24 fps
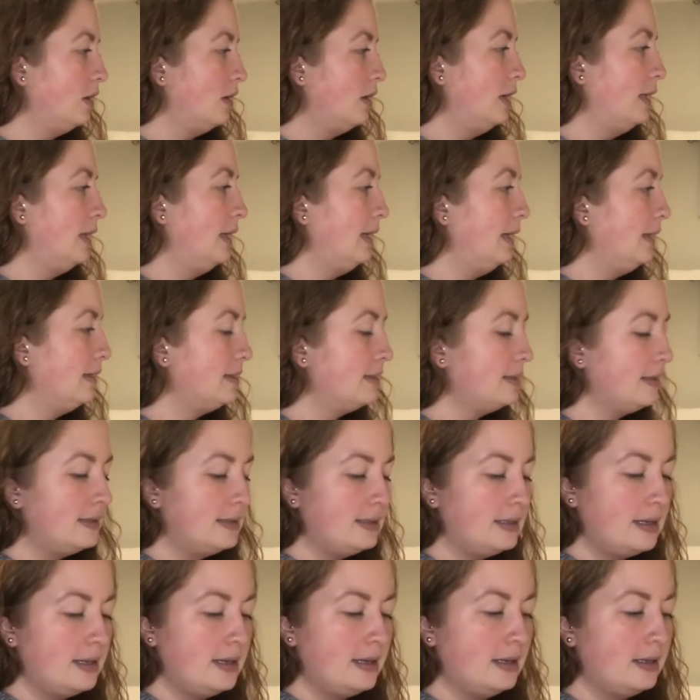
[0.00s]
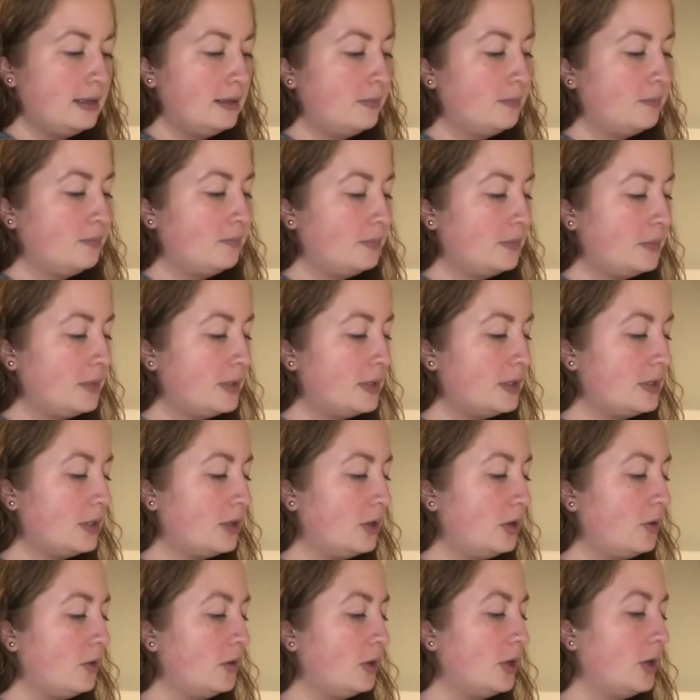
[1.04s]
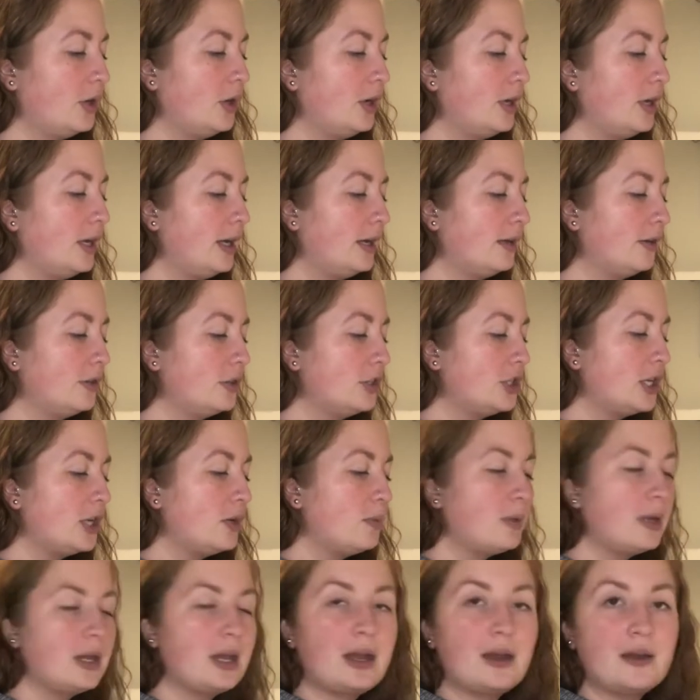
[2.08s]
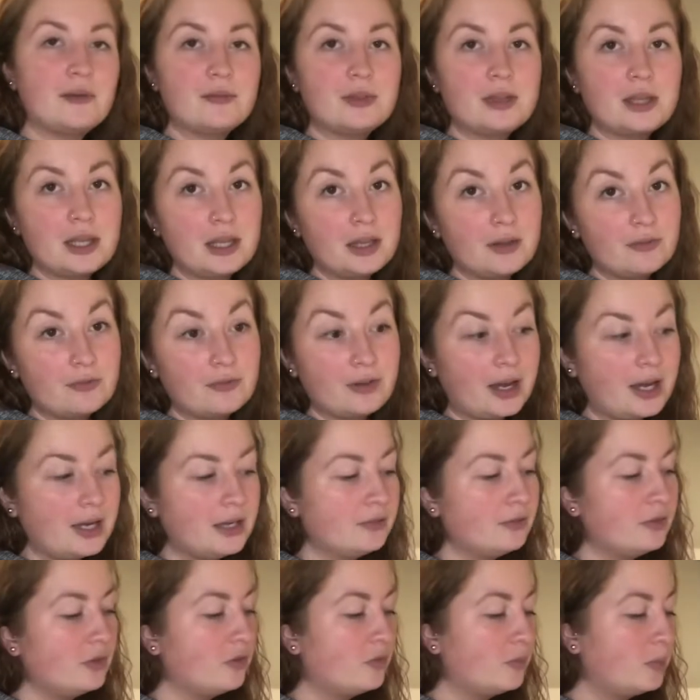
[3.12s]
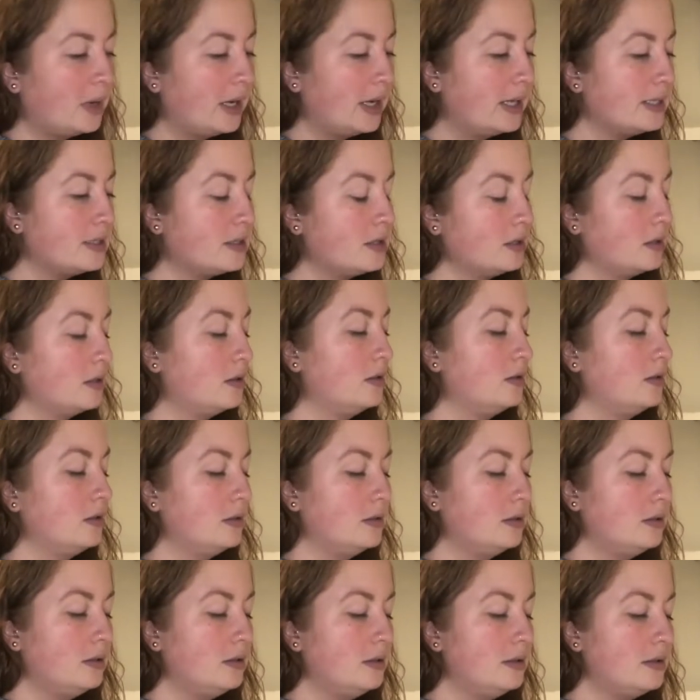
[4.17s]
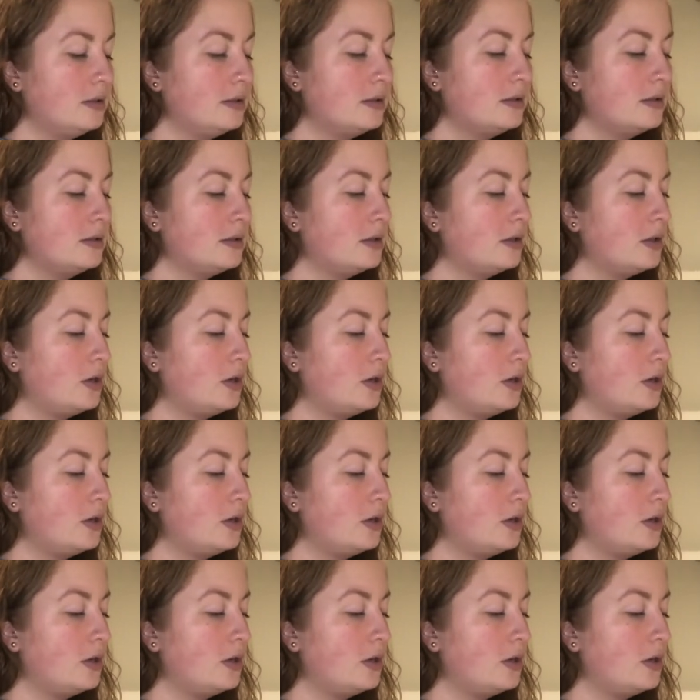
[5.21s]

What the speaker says: Let's see. So, current energy, we have the Five of Pentacles.